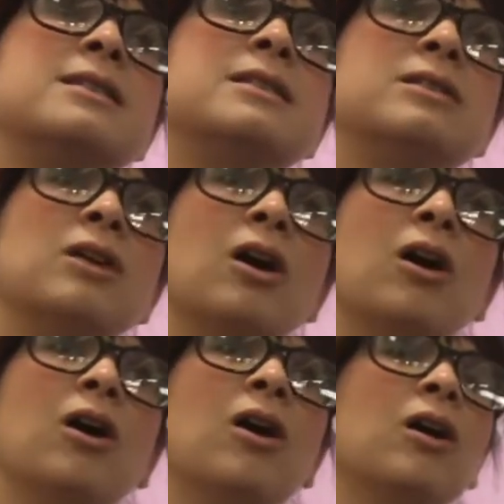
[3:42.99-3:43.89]
Star.
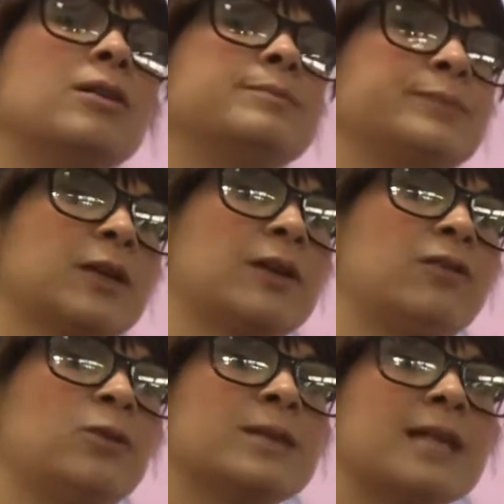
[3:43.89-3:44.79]
I'll give
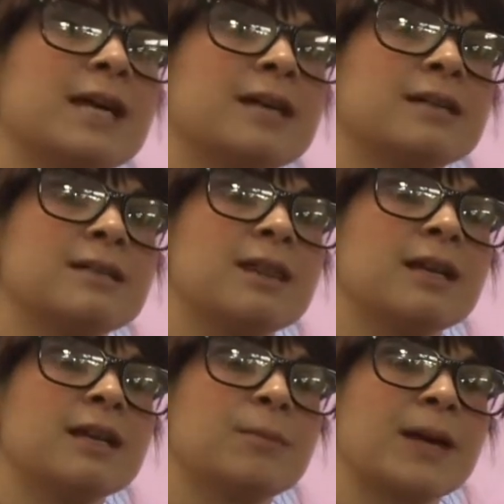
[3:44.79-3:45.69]
you a second to
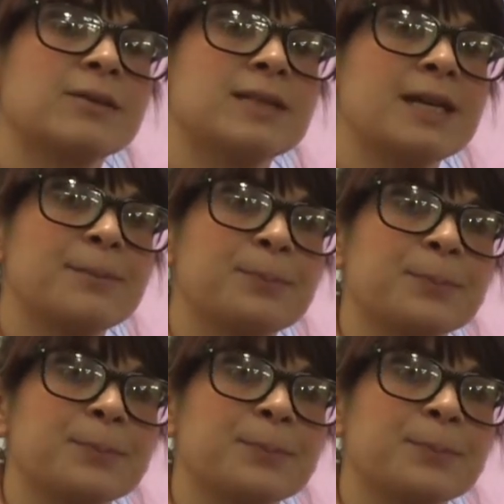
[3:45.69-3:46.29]
think about it.